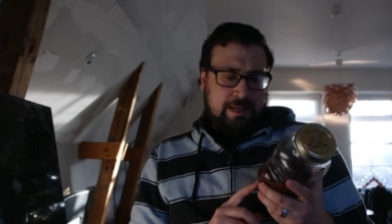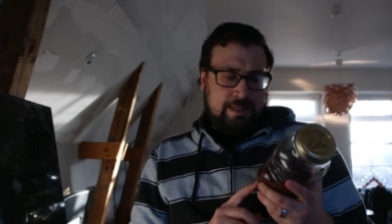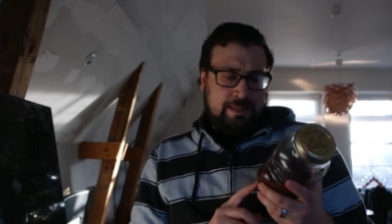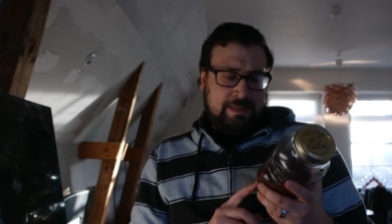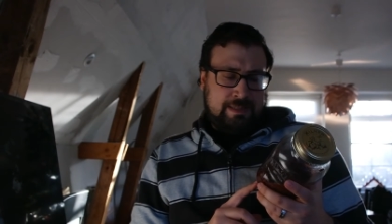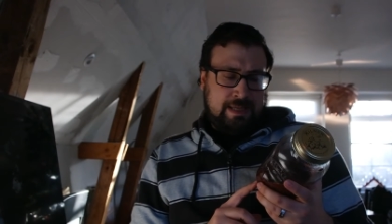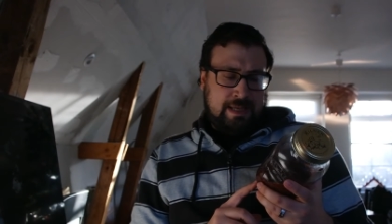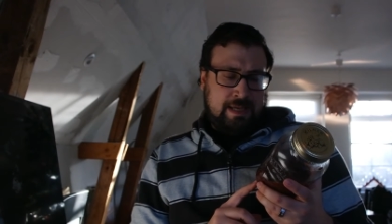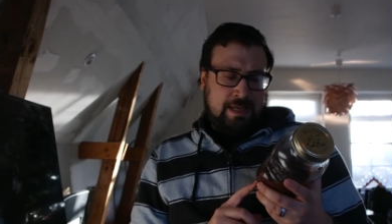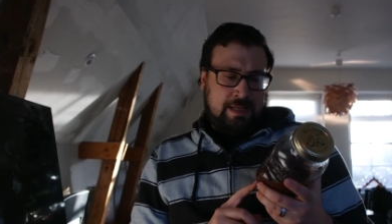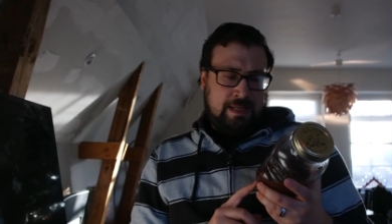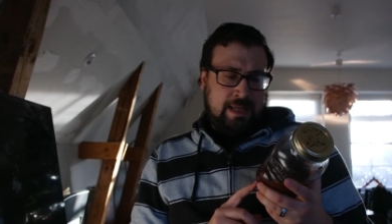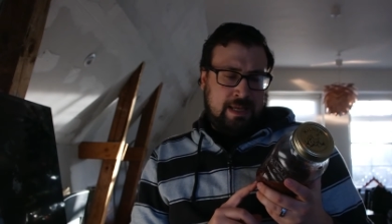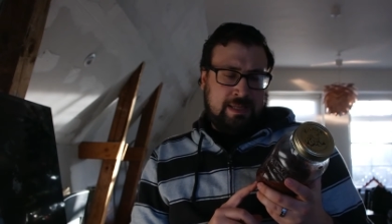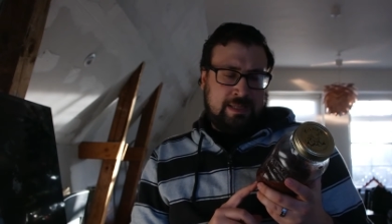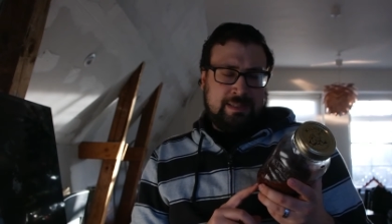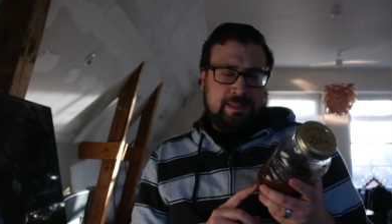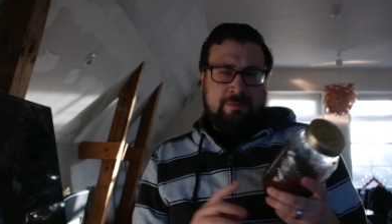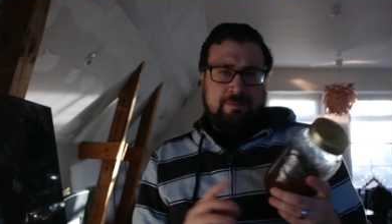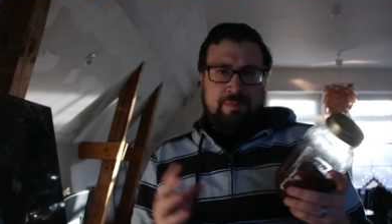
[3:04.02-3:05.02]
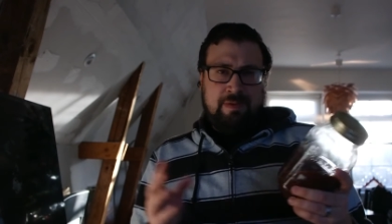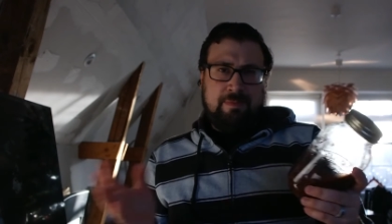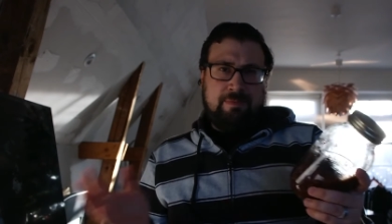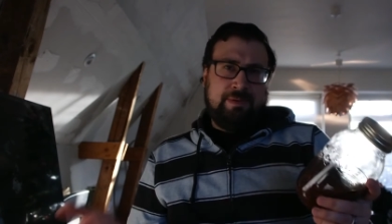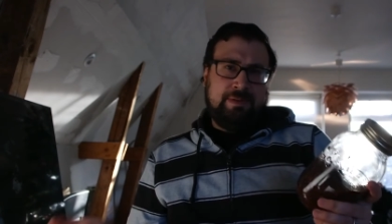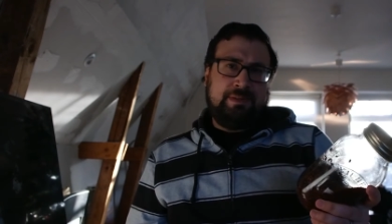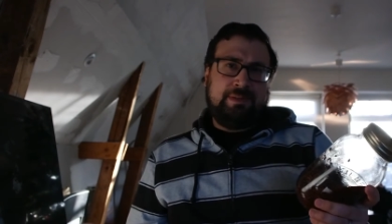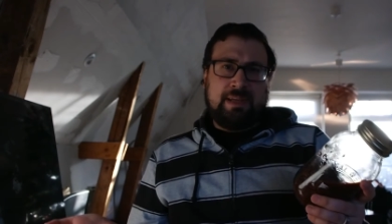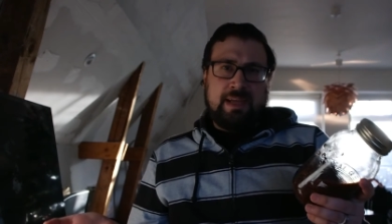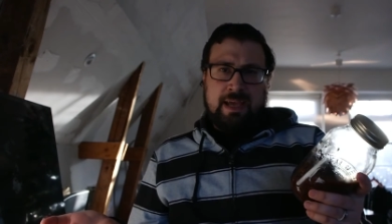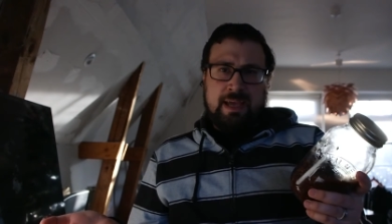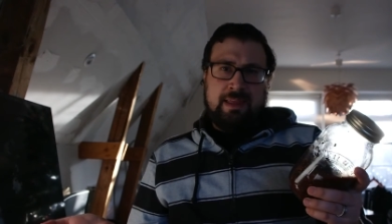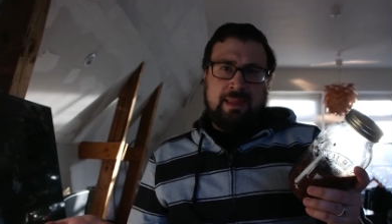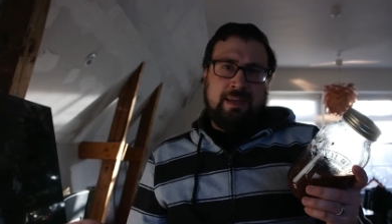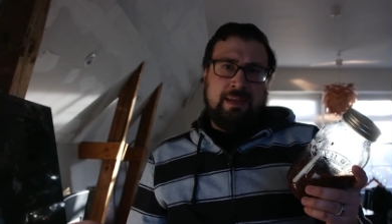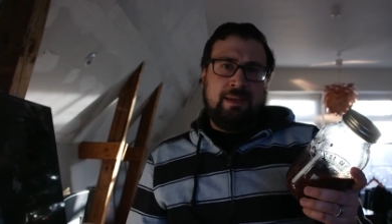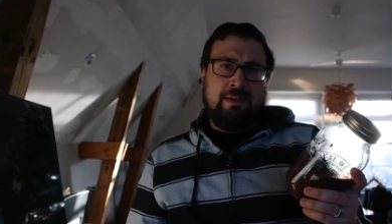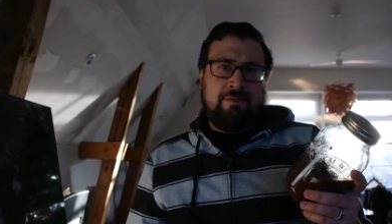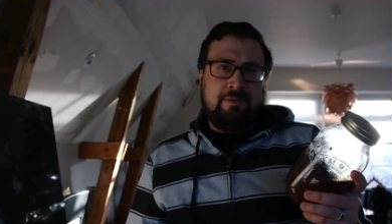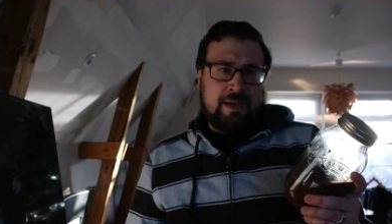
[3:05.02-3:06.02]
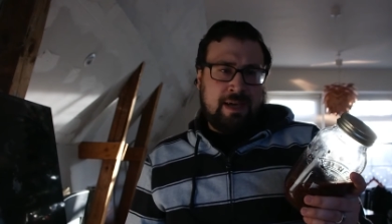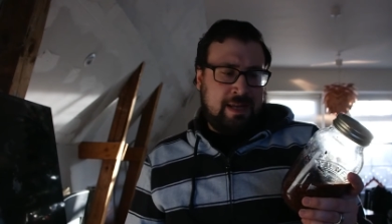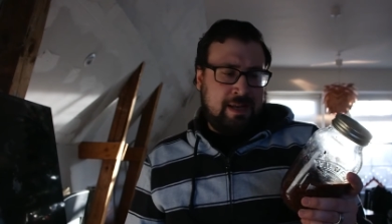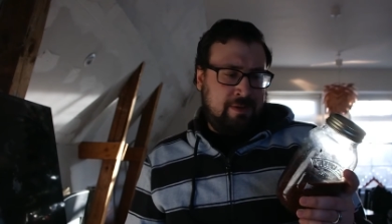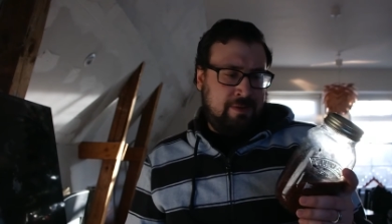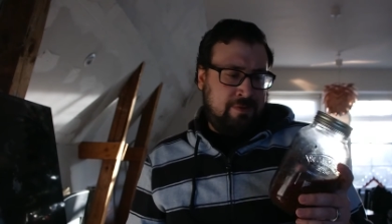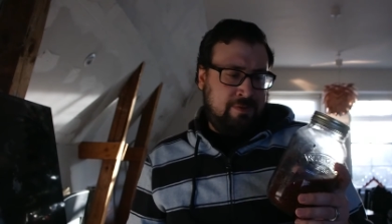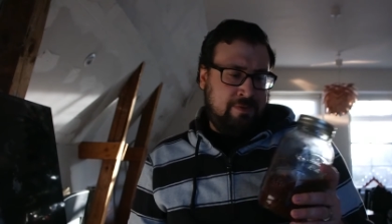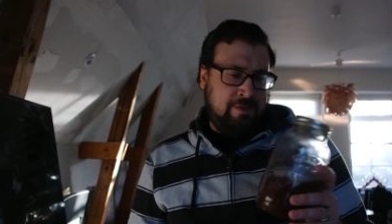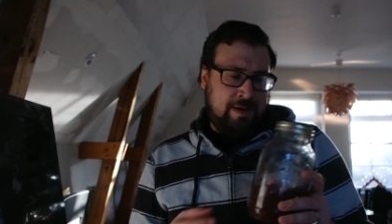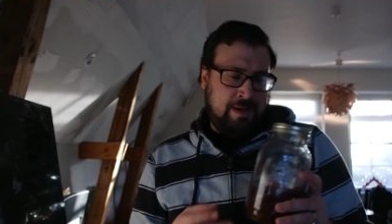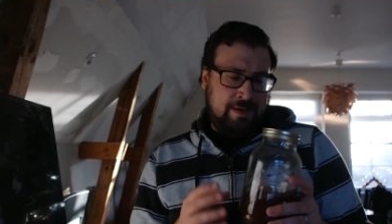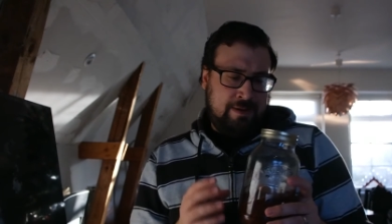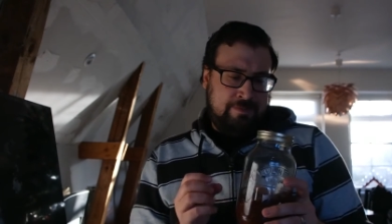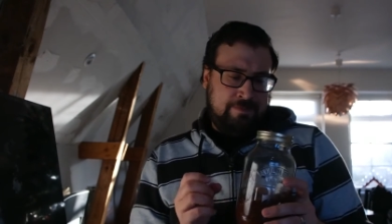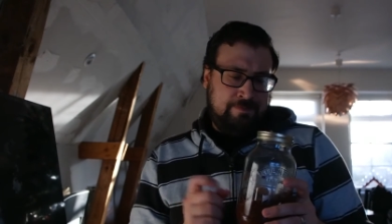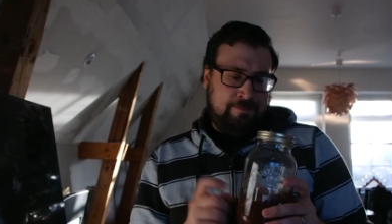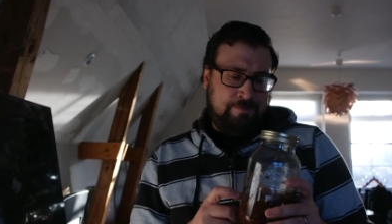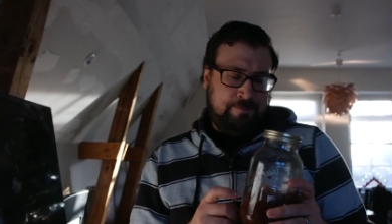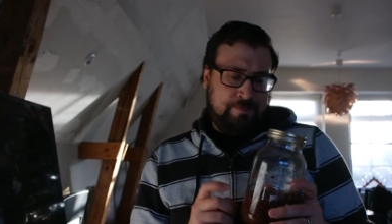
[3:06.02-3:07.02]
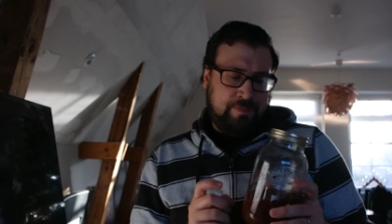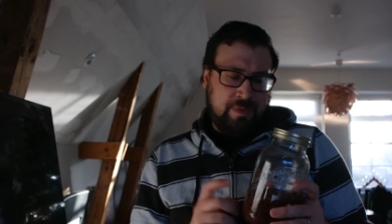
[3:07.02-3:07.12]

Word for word: said uh, like some people say that you got to um,